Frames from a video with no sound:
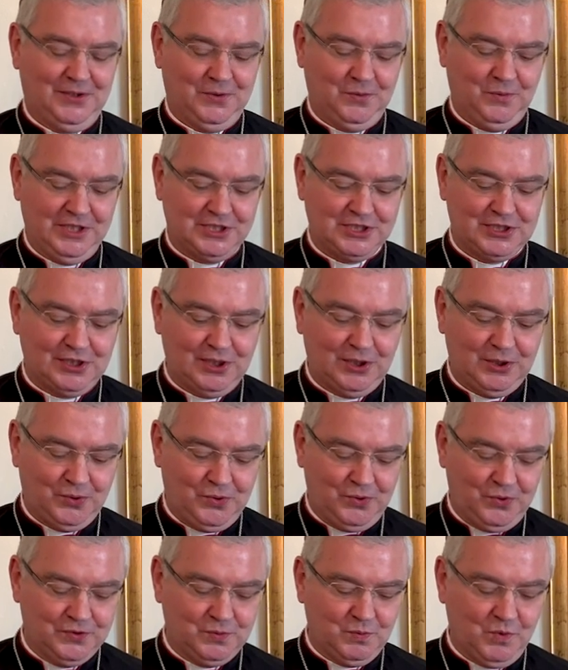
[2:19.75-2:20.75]
which the
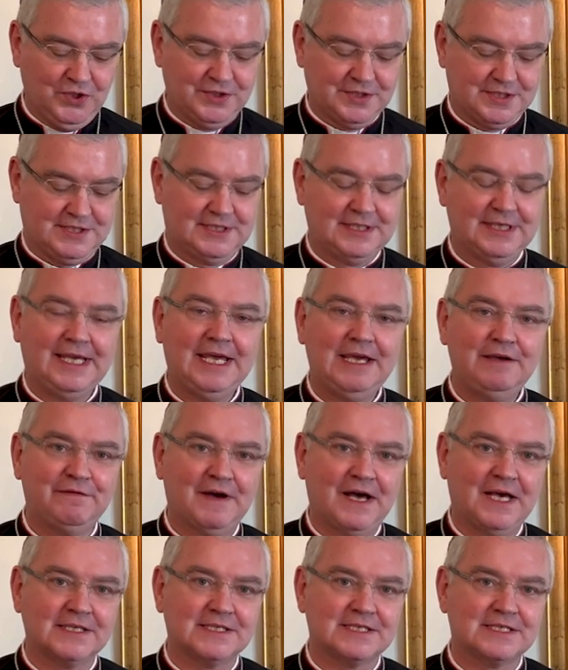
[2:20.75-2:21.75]
Lord wants to give
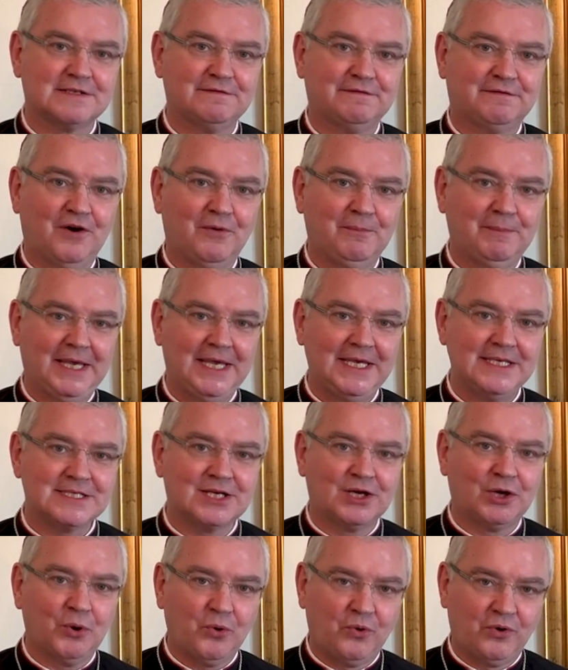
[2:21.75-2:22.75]
us from his
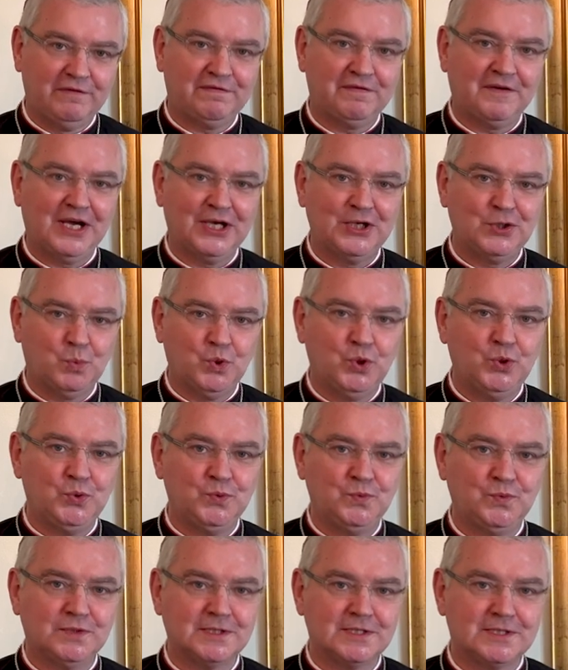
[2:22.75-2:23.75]
glorified
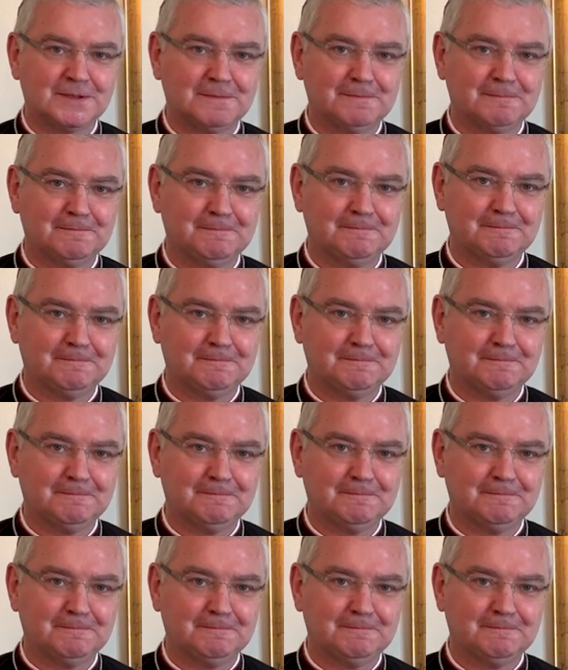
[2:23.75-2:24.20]
wounds.